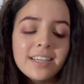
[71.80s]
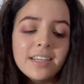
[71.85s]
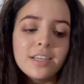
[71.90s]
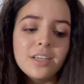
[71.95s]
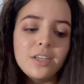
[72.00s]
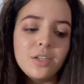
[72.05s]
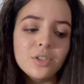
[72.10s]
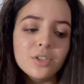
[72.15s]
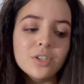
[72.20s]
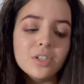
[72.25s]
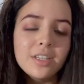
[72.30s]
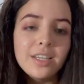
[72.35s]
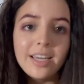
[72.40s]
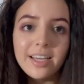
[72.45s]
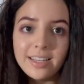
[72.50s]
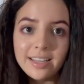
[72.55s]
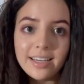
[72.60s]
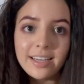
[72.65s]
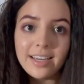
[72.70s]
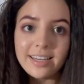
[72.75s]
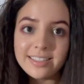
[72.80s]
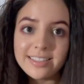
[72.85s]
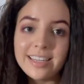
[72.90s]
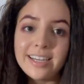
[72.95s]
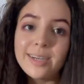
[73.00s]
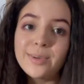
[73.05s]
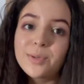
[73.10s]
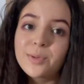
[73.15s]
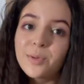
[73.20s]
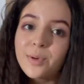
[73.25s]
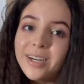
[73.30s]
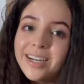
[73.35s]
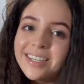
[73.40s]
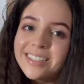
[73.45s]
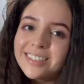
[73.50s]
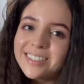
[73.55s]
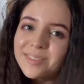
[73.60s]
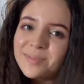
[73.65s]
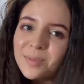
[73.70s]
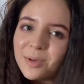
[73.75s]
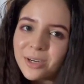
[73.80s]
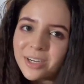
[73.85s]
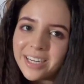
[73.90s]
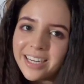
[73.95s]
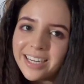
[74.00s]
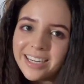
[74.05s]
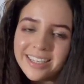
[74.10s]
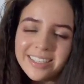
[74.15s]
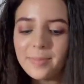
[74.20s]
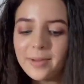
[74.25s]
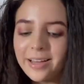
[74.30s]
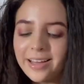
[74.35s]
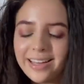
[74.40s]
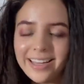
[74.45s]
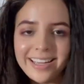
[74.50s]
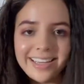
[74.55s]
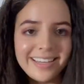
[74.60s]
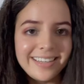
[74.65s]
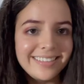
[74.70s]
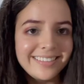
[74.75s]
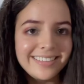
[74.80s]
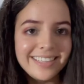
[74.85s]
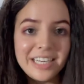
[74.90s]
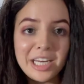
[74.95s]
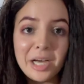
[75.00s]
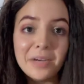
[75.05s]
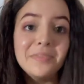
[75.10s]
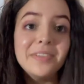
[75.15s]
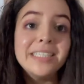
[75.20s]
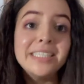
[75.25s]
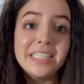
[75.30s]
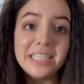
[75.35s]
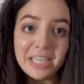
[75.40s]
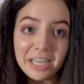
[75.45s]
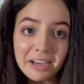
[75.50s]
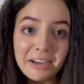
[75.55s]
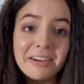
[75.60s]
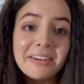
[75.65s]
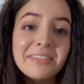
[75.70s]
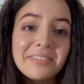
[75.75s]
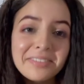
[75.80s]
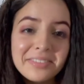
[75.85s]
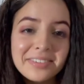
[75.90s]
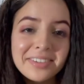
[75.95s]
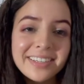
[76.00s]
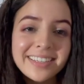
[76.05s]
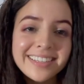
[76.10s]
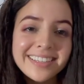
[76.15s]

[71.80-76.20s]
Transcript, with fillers: Usually, like I said, I would wait until morning, but enough is enough.